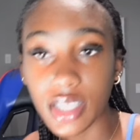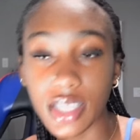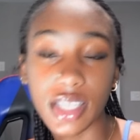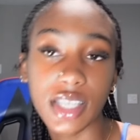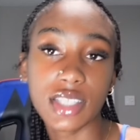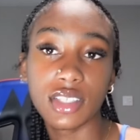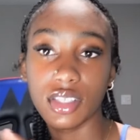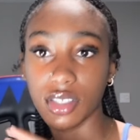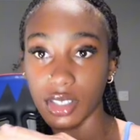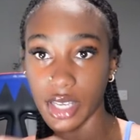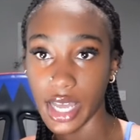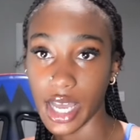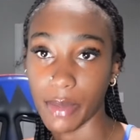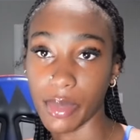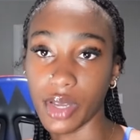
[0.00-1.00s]
is a good
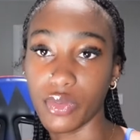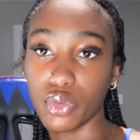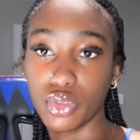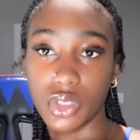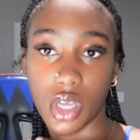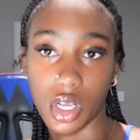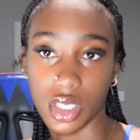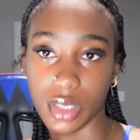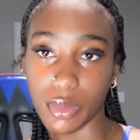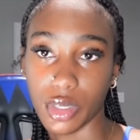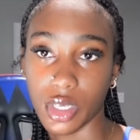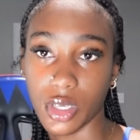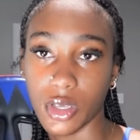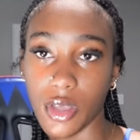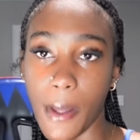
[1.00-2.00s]
app. Everyone talks about
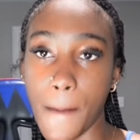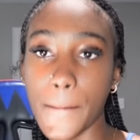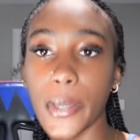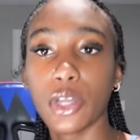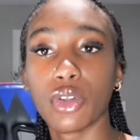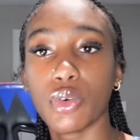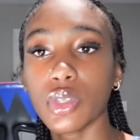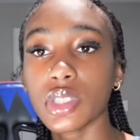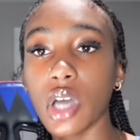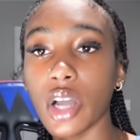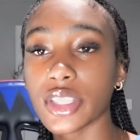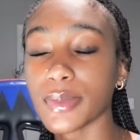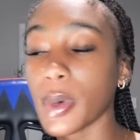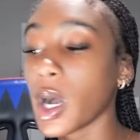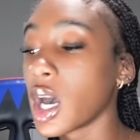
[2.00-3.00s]
it. But no one
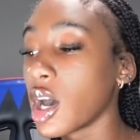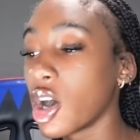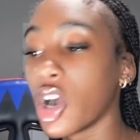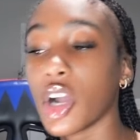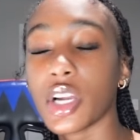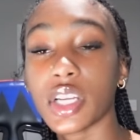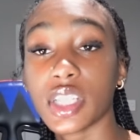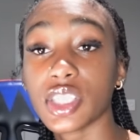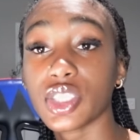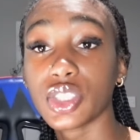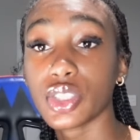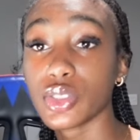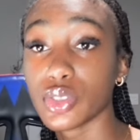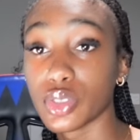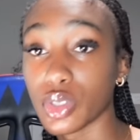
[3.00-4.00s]
talks about how hard it is
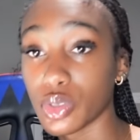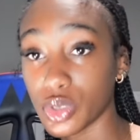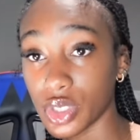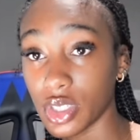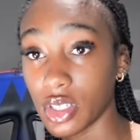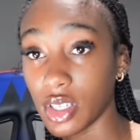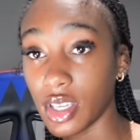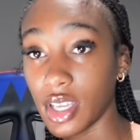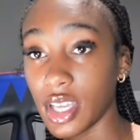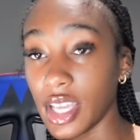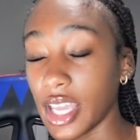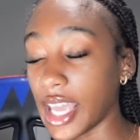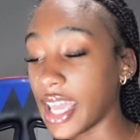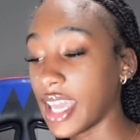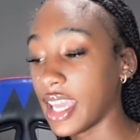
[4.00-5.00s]
to use Notion
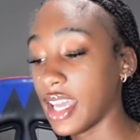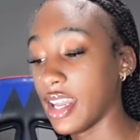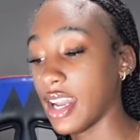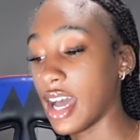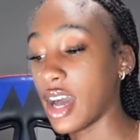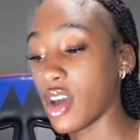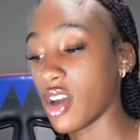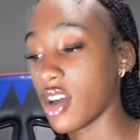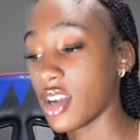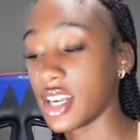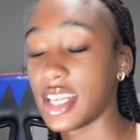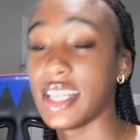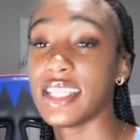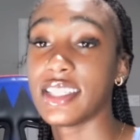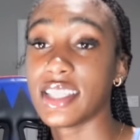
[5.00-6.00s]
and how hard
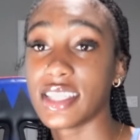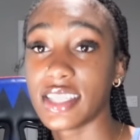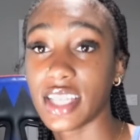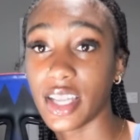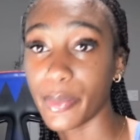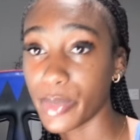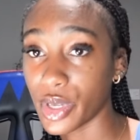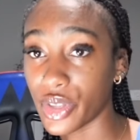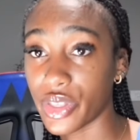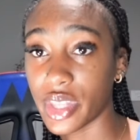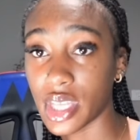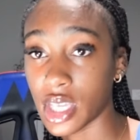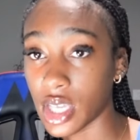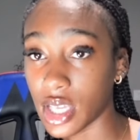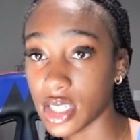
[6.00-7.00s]
it is to set up your
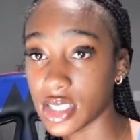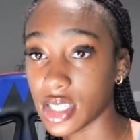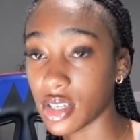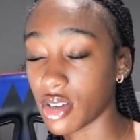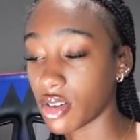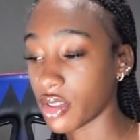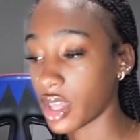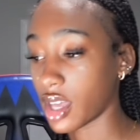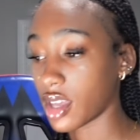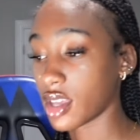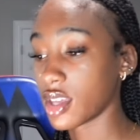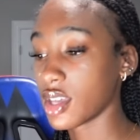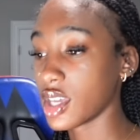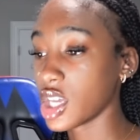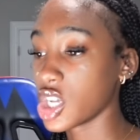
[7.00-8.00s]
things and all that.
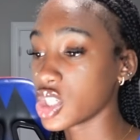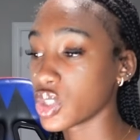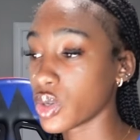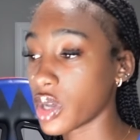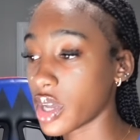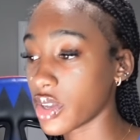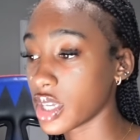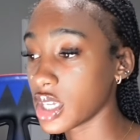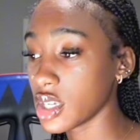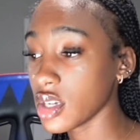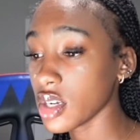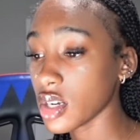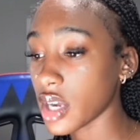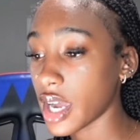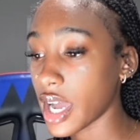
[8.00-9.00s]
So
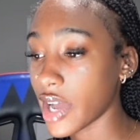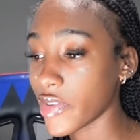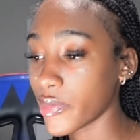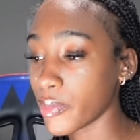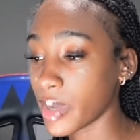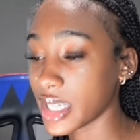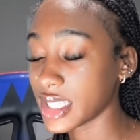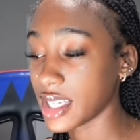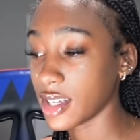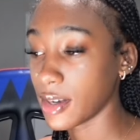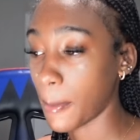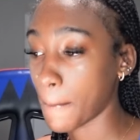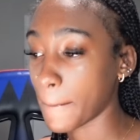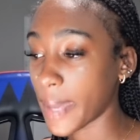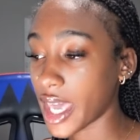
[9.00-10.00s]
here I have my
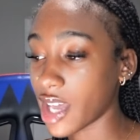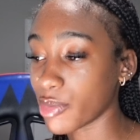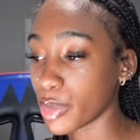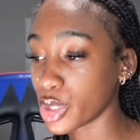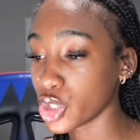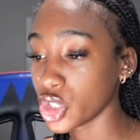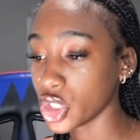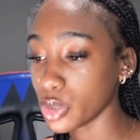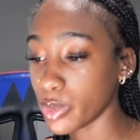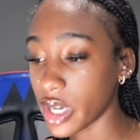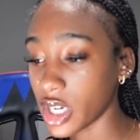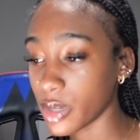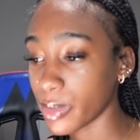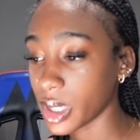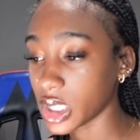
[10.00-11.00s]
setup. I have my YouTube
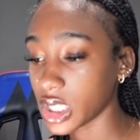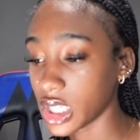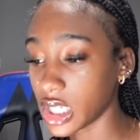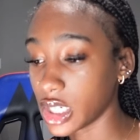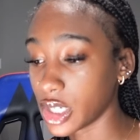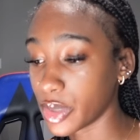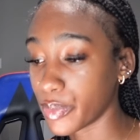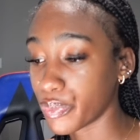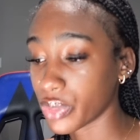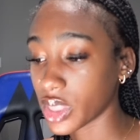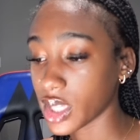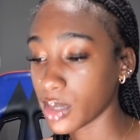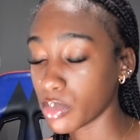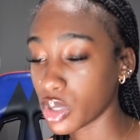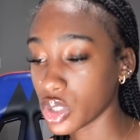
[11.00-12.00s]
banner back there,
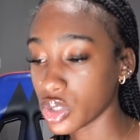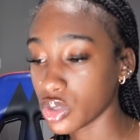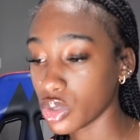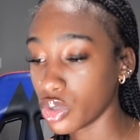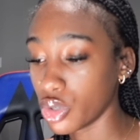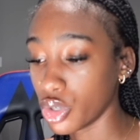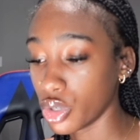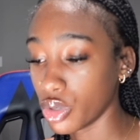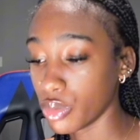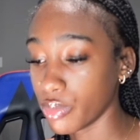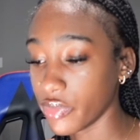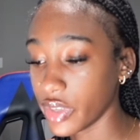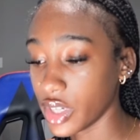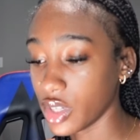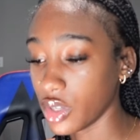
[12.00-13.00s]
personal home
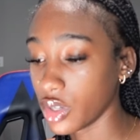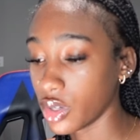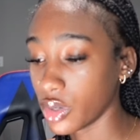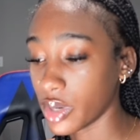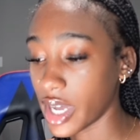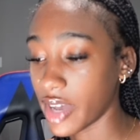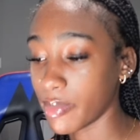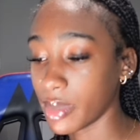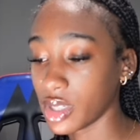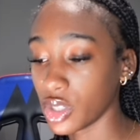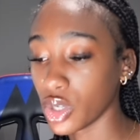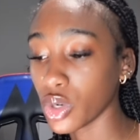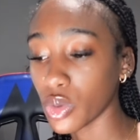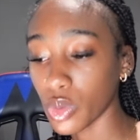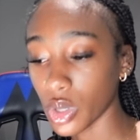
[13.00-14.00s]
video. I have my
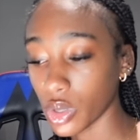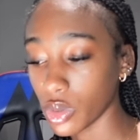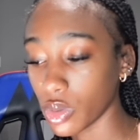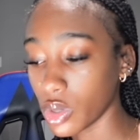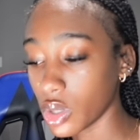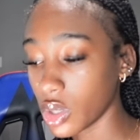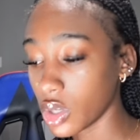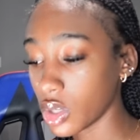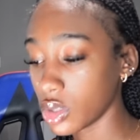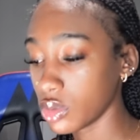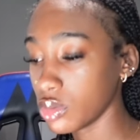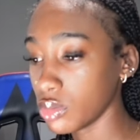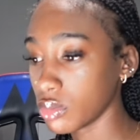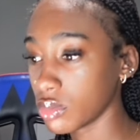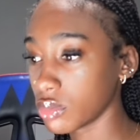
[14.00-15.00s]
little quote.
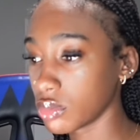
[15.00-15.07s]
Ooh.